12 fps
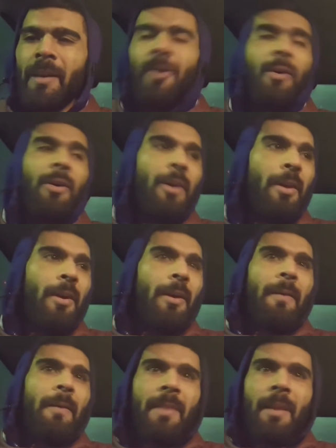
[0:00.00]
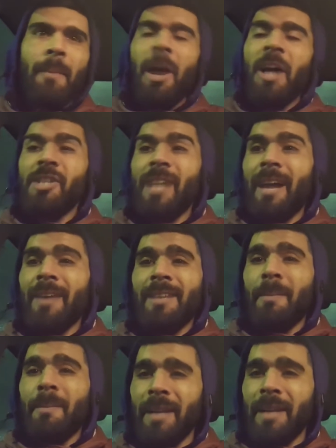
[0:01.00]
Look, Martial's
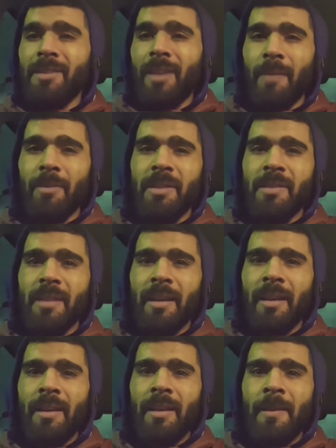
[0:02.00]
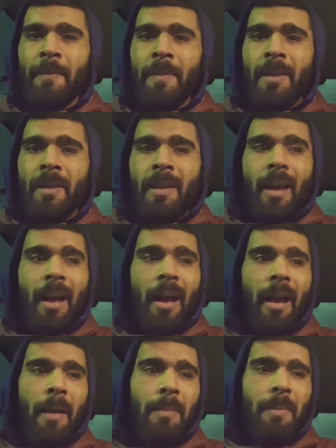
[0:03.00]
had a bad time recently,
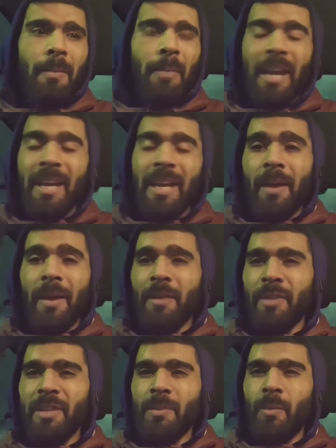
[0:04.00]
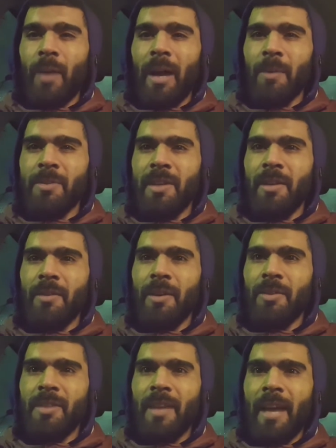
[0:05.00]
but he weren't the reason why it was
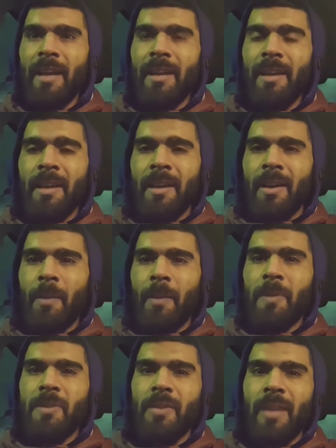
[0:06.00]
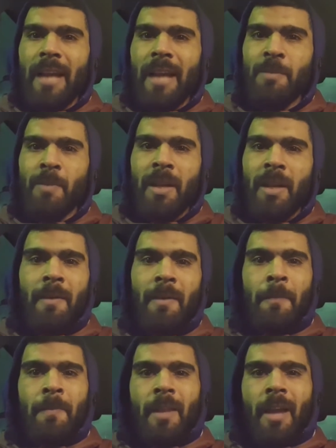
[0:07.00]
0-0 today, up until the last minute.
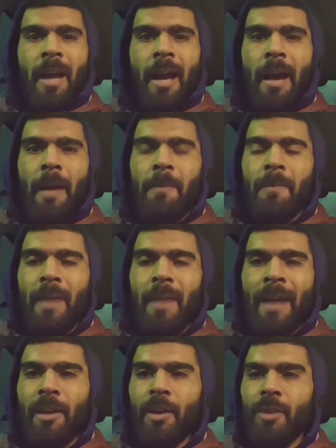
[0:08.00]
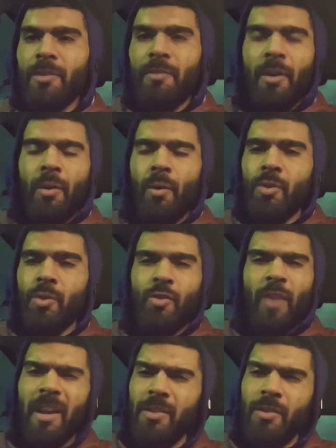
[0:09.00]
And I also think all
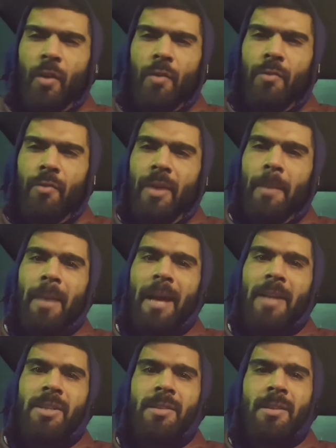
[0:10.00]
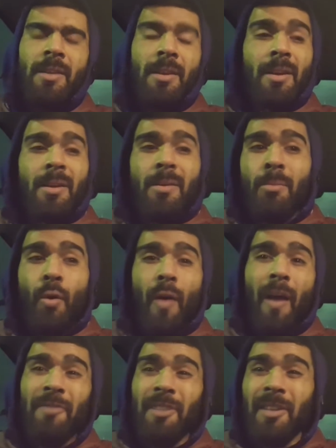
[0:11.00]
strikers go through them patches. More
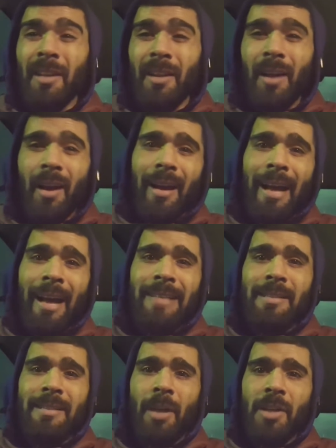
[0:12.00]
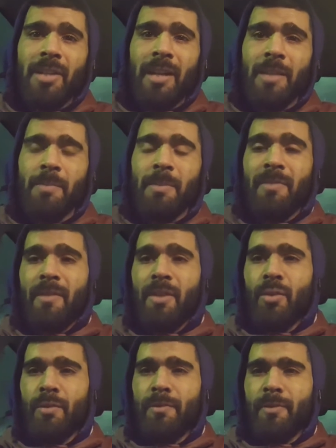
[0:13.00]
often than not, Anthony Martial has been very
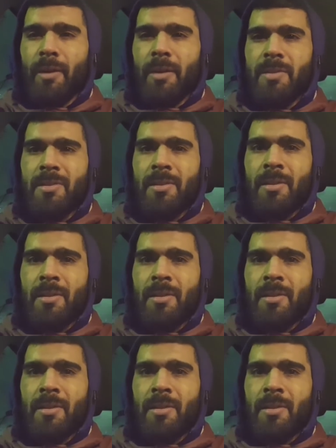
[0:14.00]
good for us.